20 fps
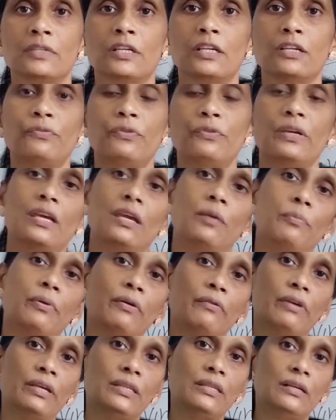If we keep
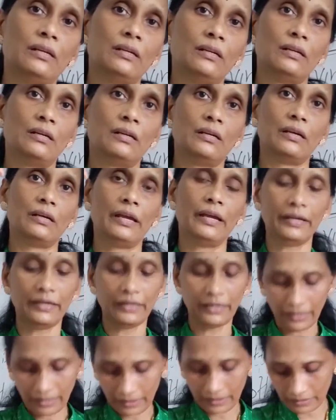away the
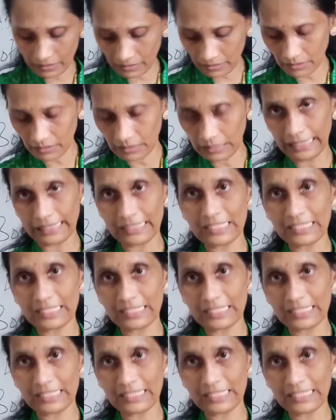head and the